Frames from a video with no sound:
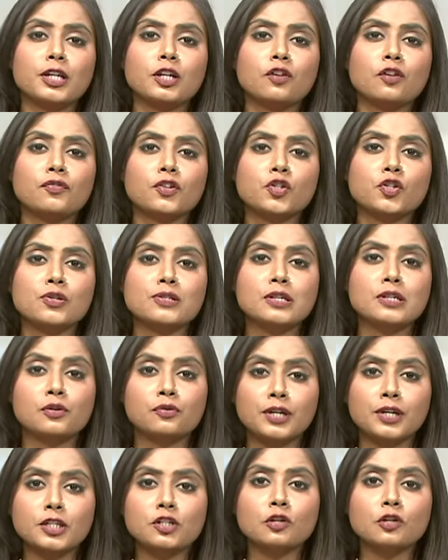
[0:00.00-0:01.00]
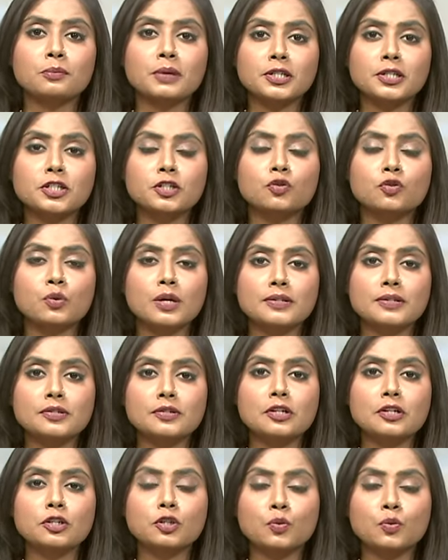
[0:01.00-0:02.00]
officials agreed on Monday to consider
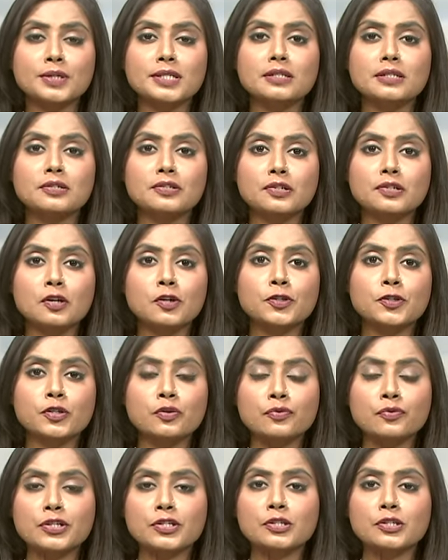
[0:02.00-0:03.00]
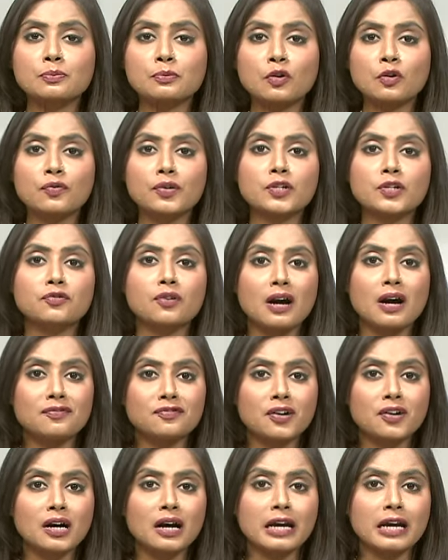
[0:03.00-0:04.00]
U.S. concerns over its move in
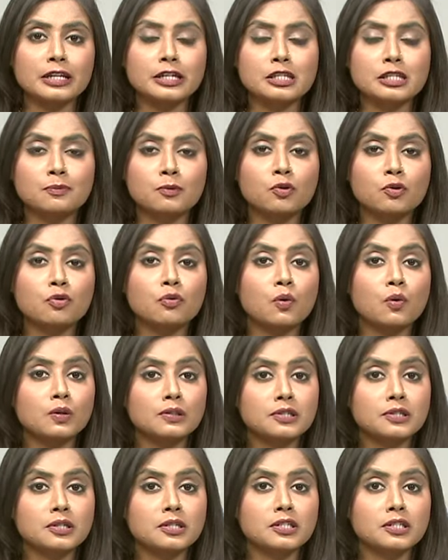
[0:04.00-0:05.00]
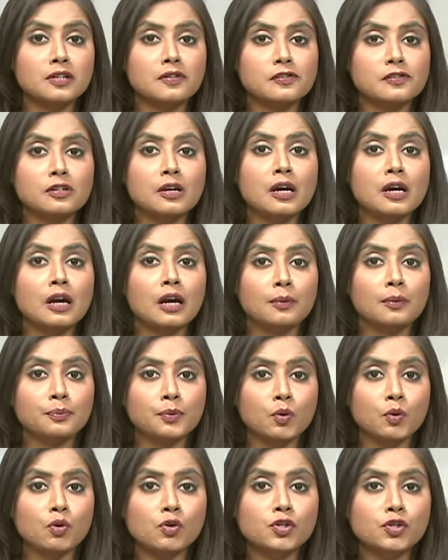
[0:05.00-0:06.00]
Rafah and explore alternatives
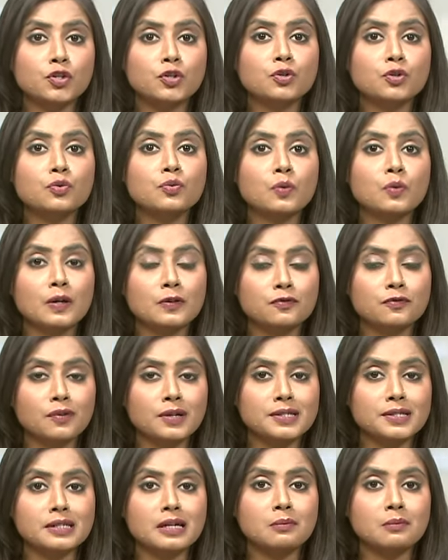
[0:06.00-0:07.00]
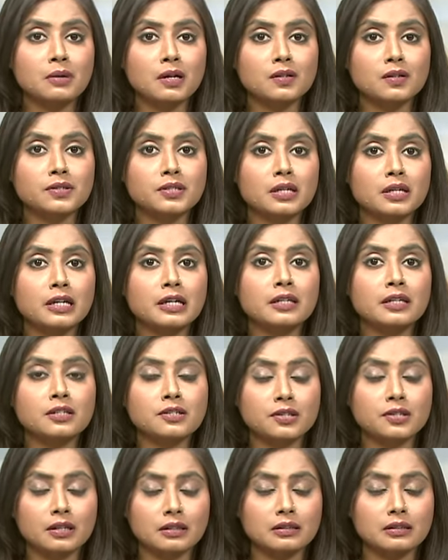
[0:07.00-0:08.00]
approach to address Hamas in
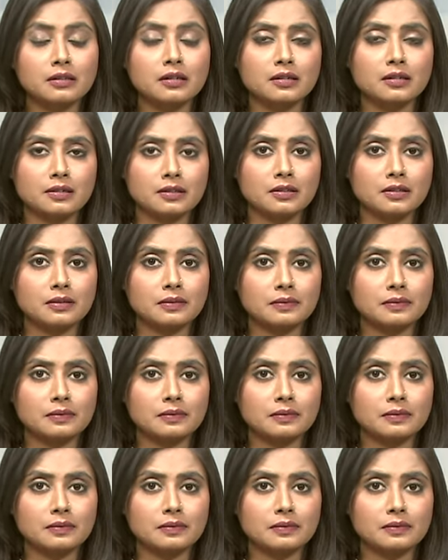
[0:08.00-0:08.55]
southern Gaza.